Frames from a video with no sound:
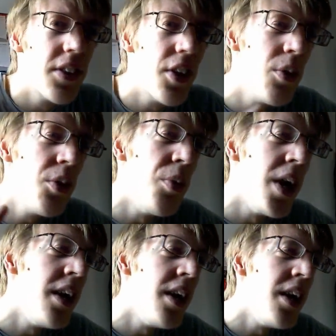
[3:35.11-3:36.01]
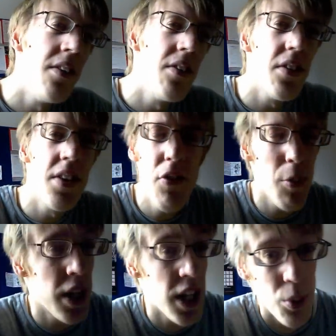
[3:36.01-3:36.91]
going away and
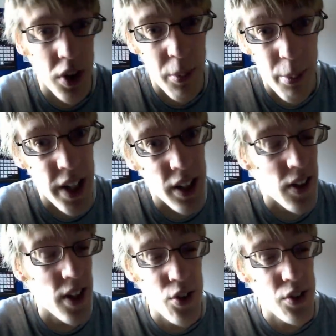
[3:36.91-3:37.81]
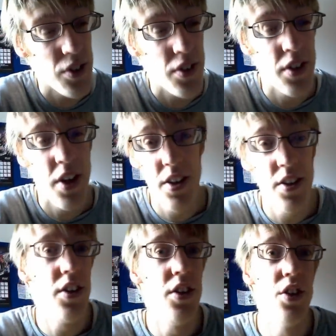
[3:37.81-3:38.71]
never being able to come back, there is uh,
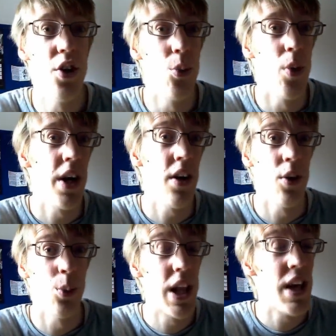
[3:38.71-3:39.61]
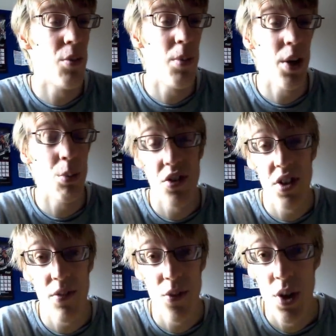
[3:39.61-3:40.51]
no way I will ever be able to
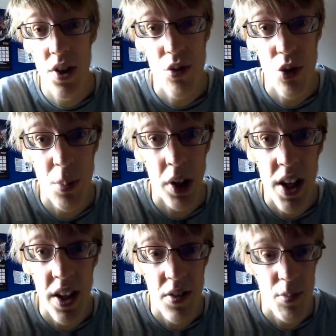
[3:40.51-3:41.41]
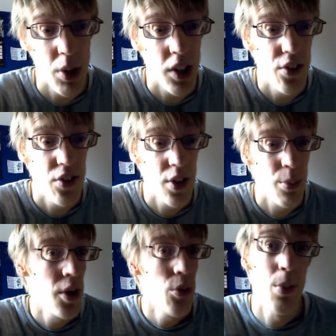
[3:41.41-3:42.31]
set foot in this room again because
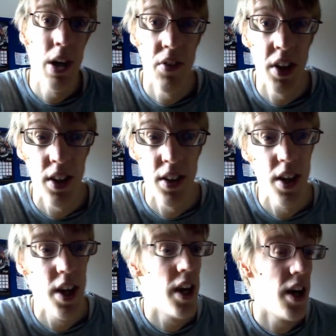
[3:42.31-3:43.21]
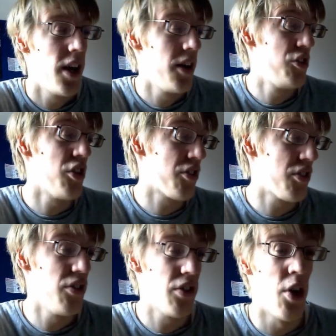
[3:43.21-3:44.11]
someone else will be living here,
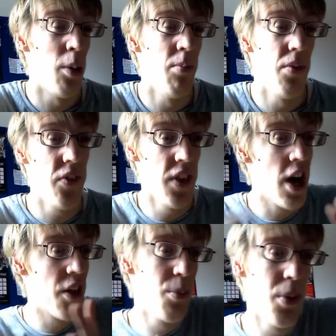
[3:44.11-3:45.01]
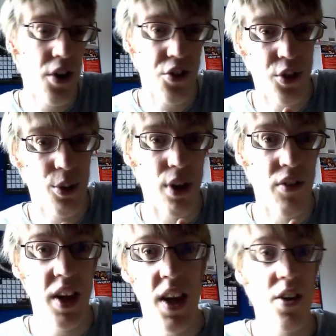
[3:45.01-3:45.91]
just as I'm the other person who's
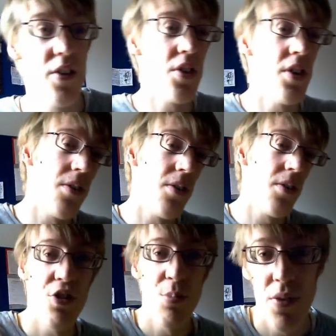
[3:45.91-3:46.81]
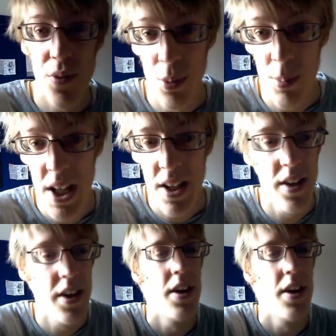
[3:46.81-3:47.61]
living here after the person before me.